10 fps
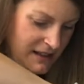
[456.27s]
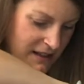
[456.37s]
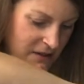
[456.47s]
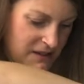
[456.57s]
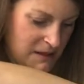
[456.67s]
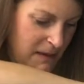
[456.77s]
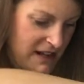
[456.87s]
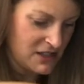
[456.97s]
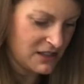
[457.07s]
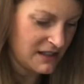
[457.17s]
use a
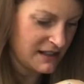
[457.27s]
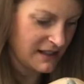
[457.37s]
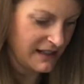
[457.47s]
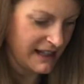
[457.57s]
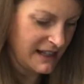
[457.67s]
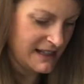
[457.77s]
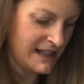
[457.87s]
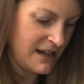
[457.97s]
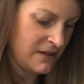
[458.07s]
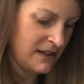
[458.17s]
spatula to get it
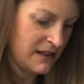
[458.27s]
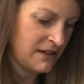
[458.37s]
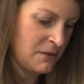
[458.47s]
down there.